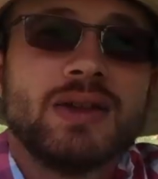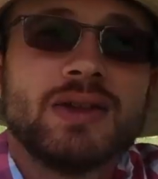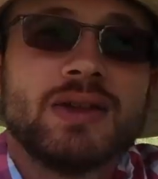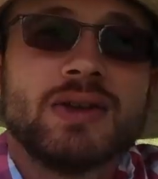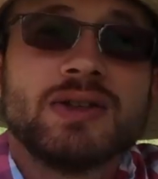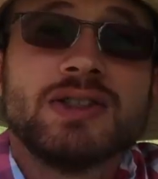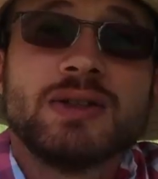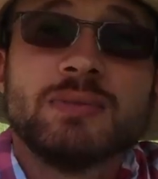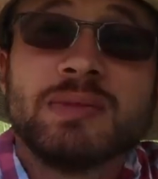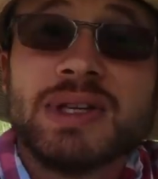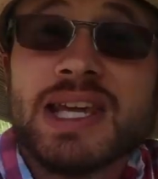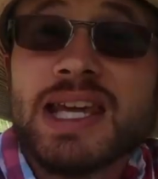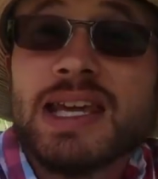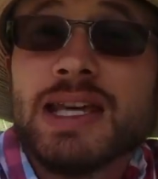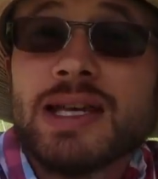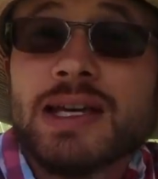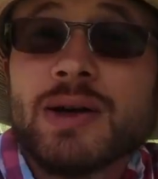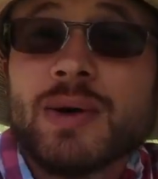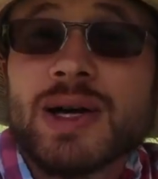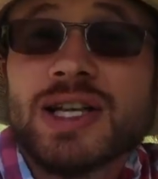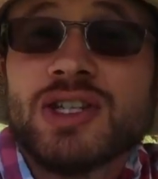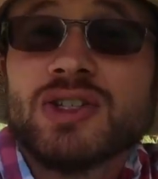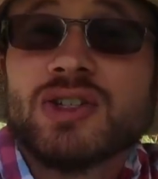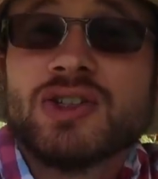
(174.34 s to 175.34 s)
There's some key
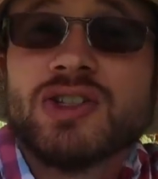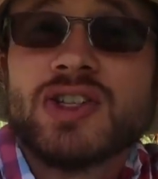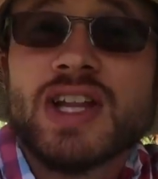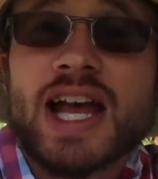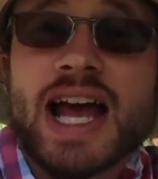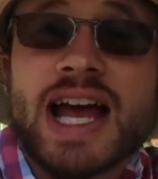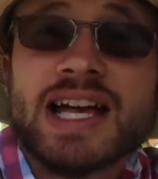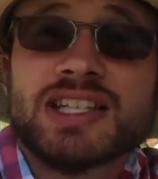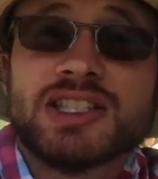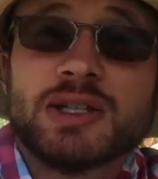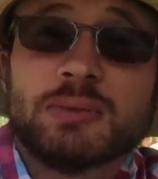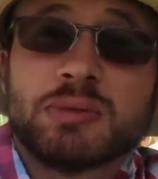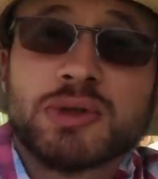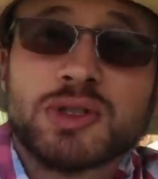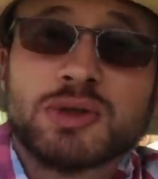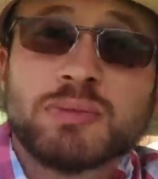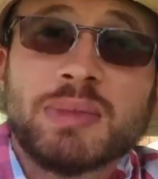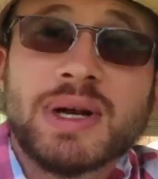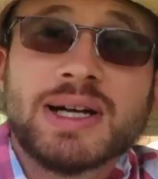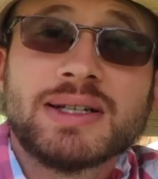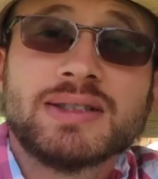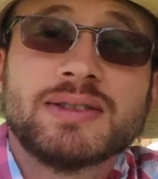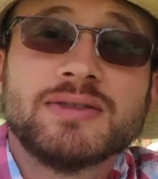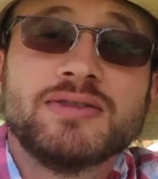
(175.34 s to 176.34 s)
questions to ask the
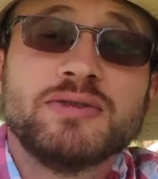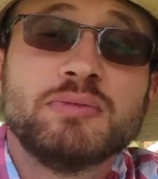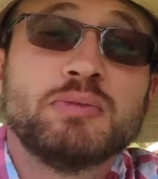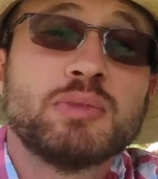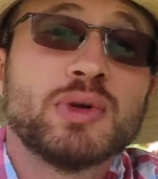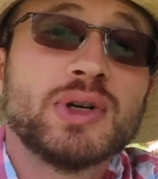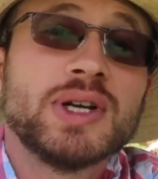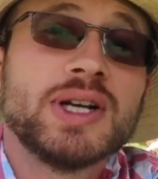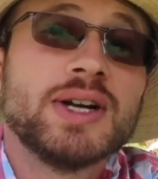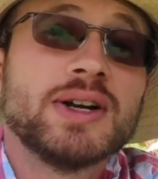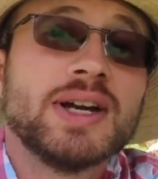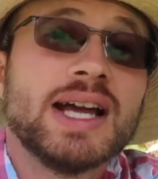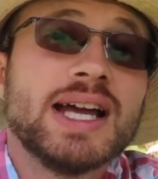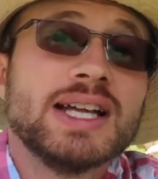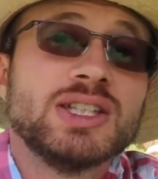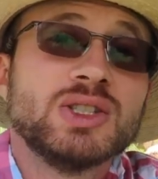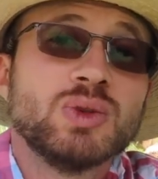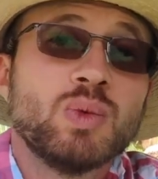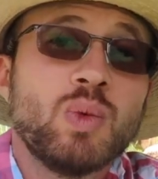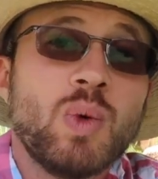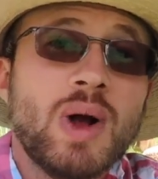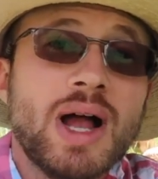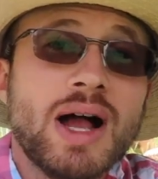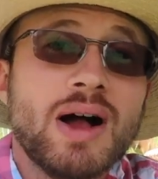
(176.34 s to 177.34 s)
prospective breeder
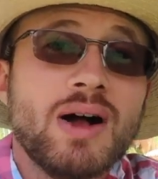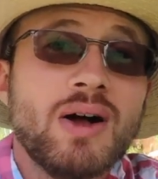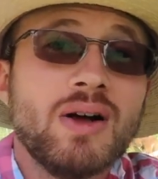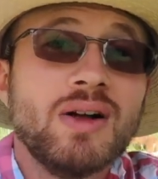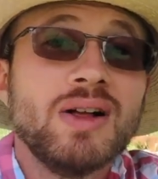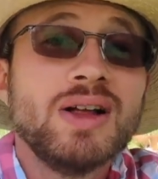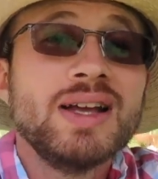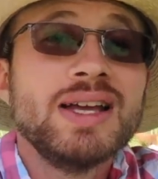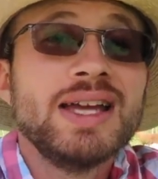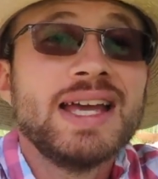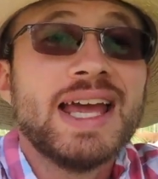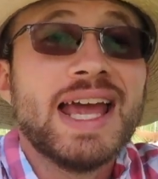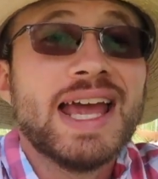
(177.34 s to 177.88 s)
as well,